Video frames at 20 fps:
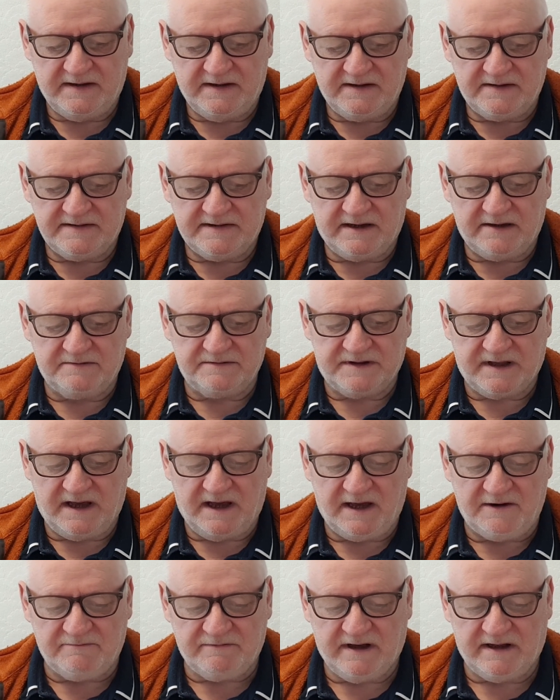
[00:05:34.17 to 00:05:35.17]
Now, the
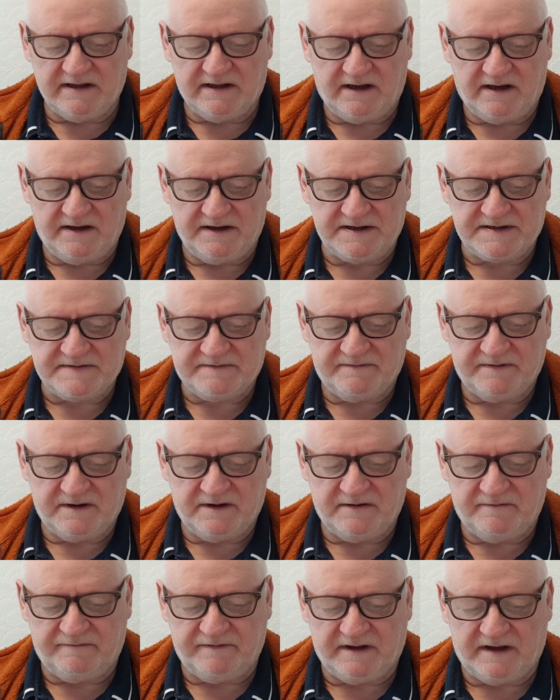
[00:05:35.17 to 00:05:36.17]
handrail heights
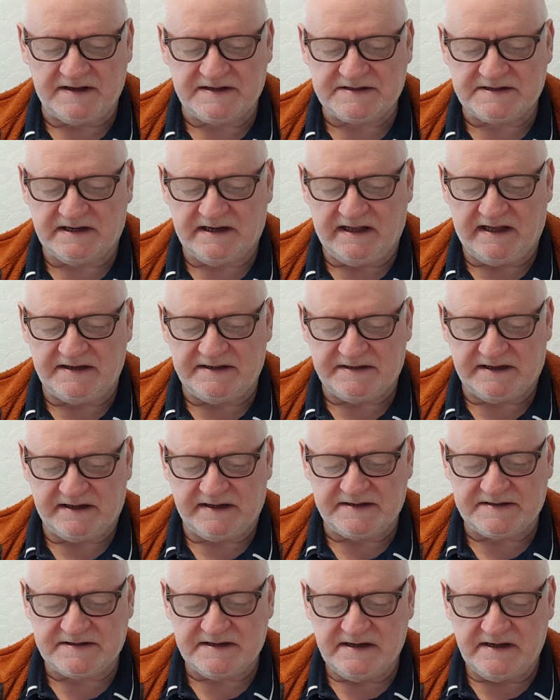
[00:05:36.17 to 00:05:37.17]
for flights and
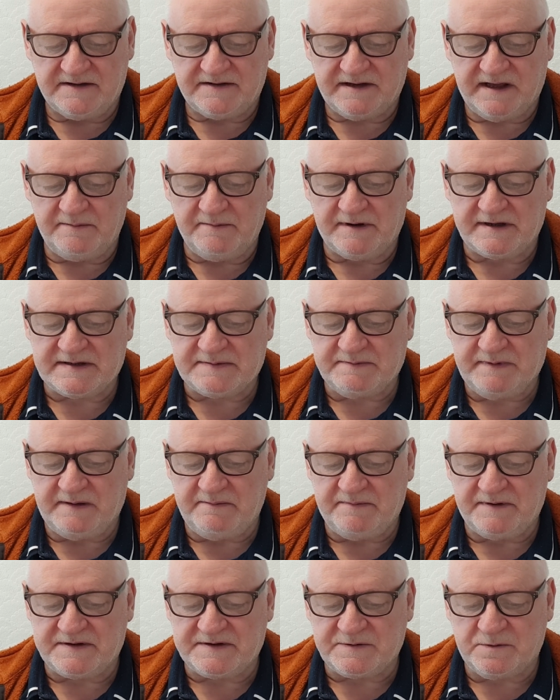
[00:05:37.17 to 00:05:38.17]
landings, they must be
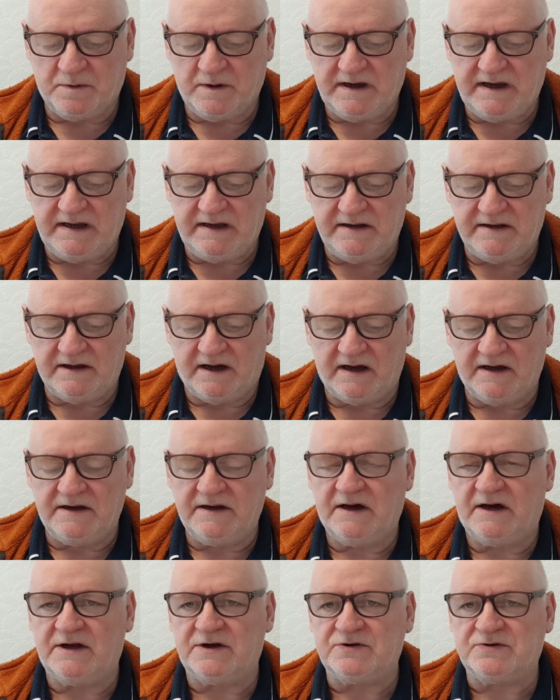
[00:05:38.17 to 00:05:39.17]
between
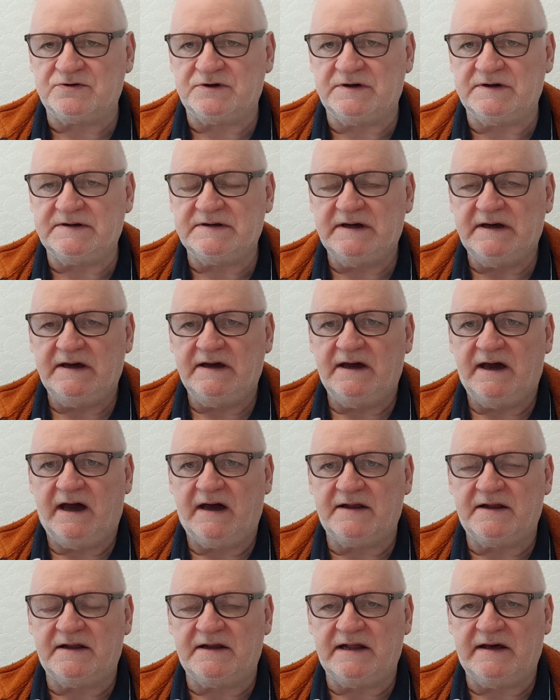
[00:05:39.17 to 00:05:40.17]
900
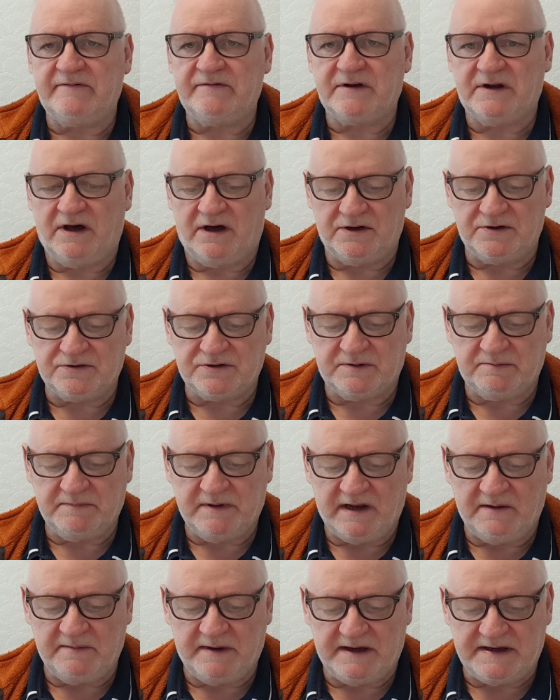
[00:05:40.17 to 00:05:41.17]
and 1100
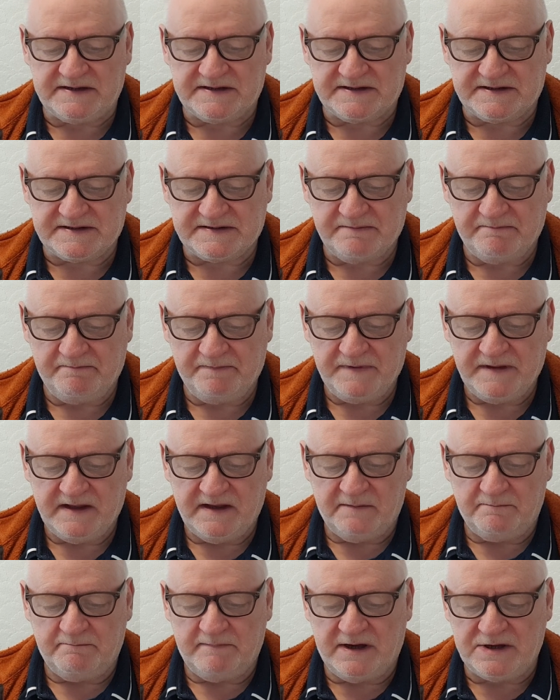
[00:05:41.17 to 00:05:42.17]
millimeters,
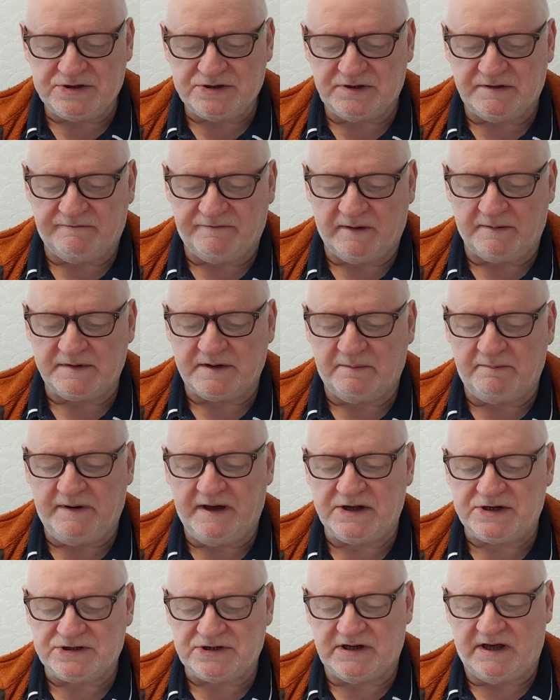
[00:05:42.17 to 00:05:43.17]
measured from the
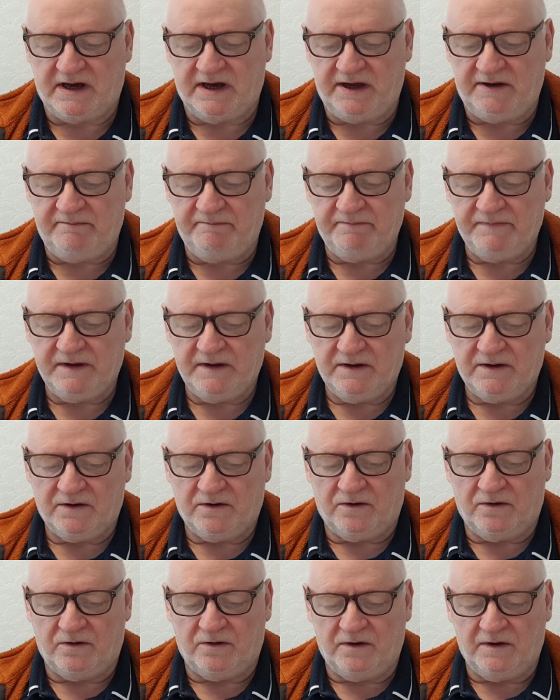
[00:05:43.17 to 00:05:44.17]
pitch line
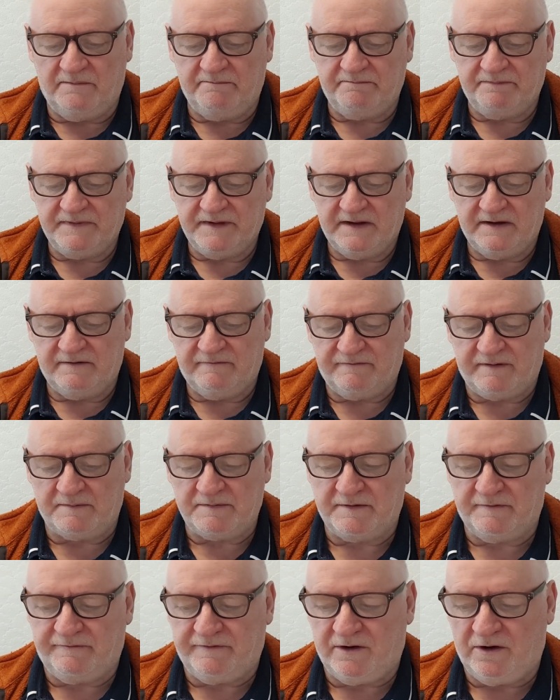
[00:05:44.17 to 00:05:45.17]
or from
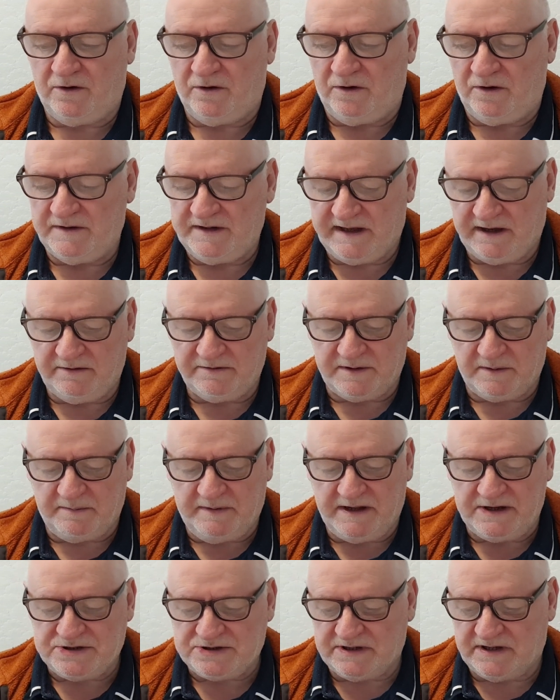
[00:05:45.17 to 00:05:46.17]
the floor. Now, the
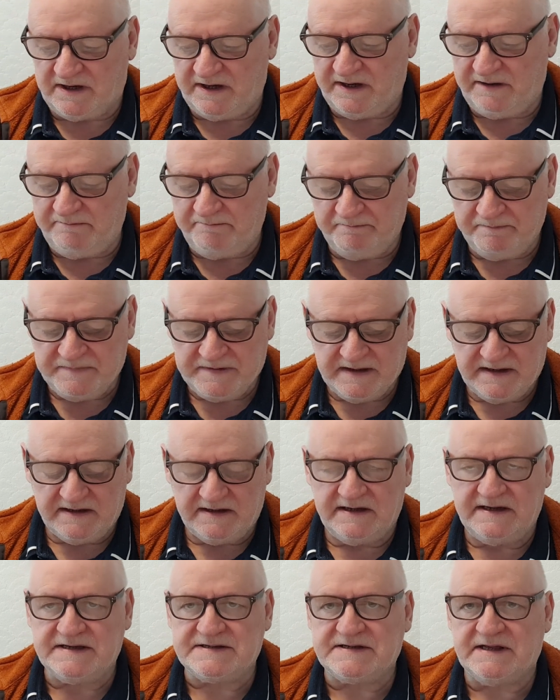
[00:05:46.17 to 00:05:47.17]
pitch line
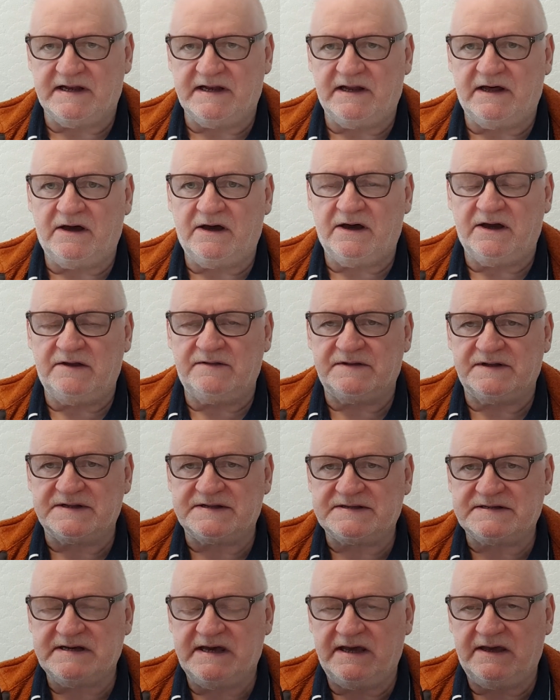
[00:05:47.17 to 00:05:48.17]
is a line
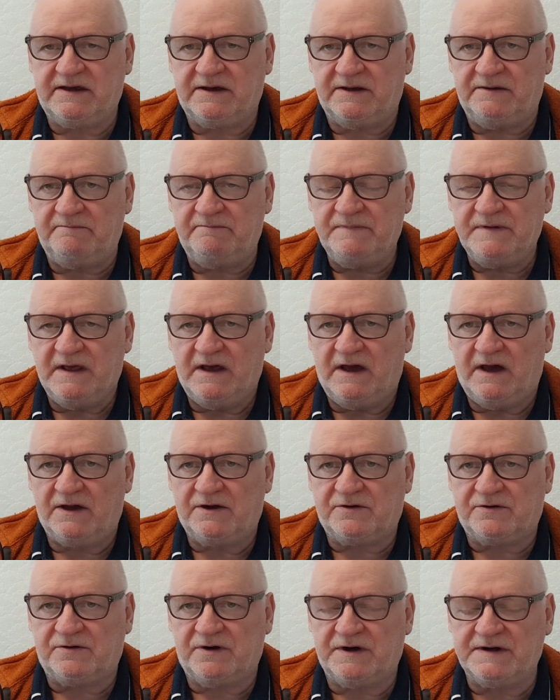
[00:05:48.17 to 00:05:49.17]
that's taken
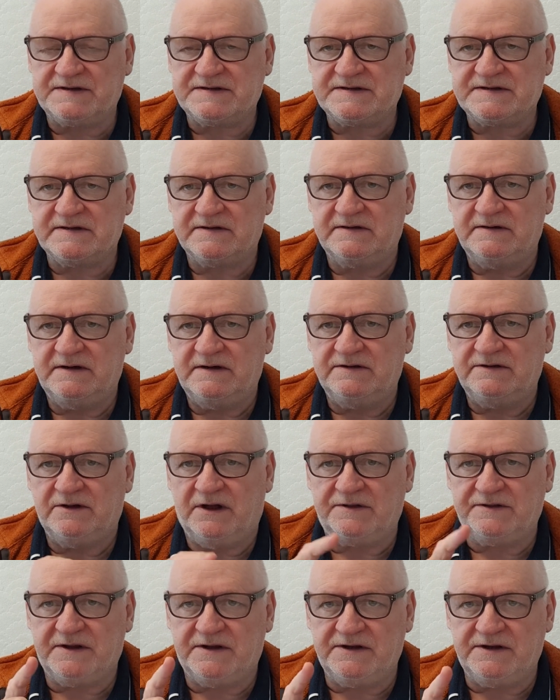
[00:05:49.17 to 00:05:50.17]
across
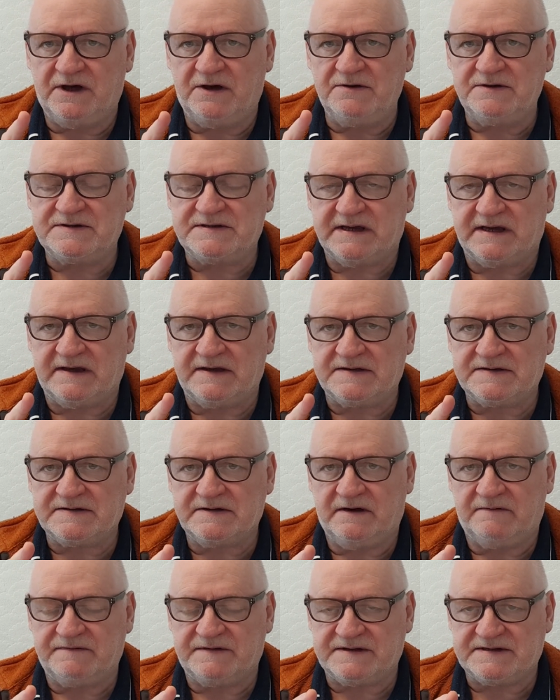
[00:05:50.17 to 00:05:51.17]
not the nosings
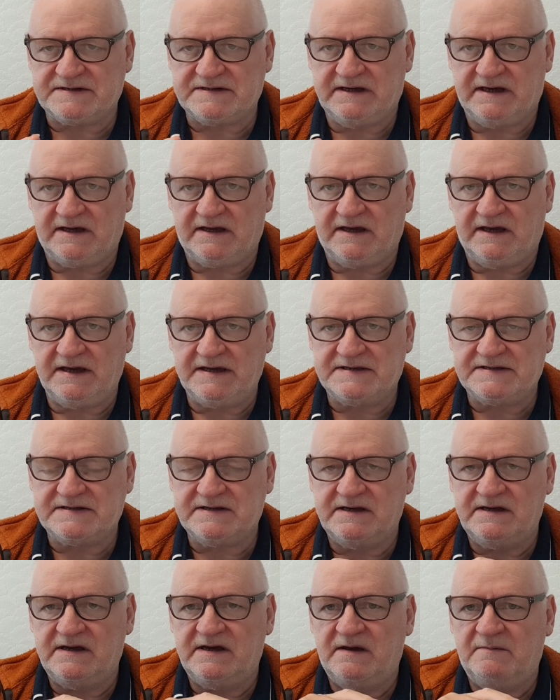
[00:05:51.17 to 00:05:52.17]
of the staircase,
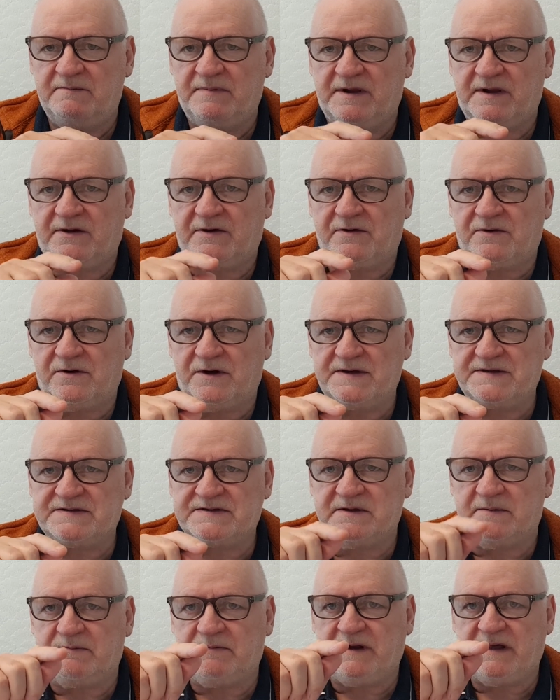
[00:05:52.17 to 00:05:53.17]
but across
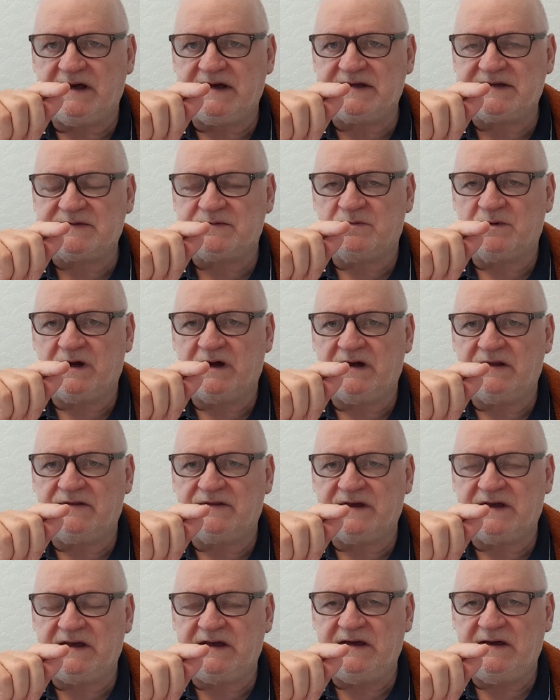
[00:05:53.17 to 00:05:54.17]
the place where
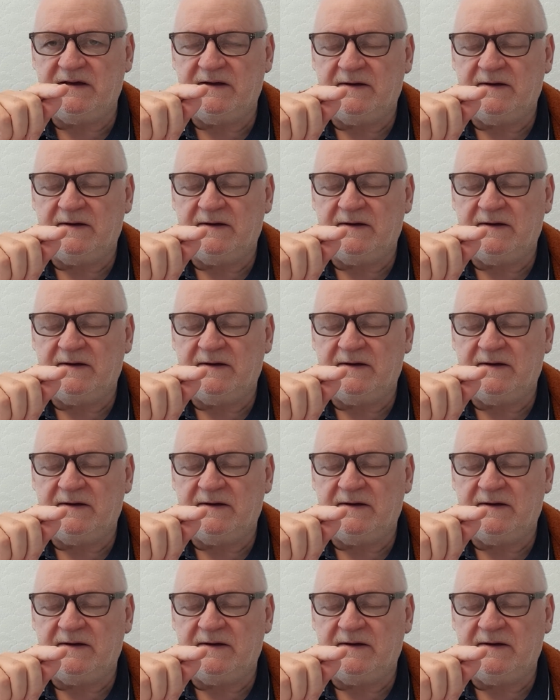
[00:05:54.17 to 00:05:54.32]
the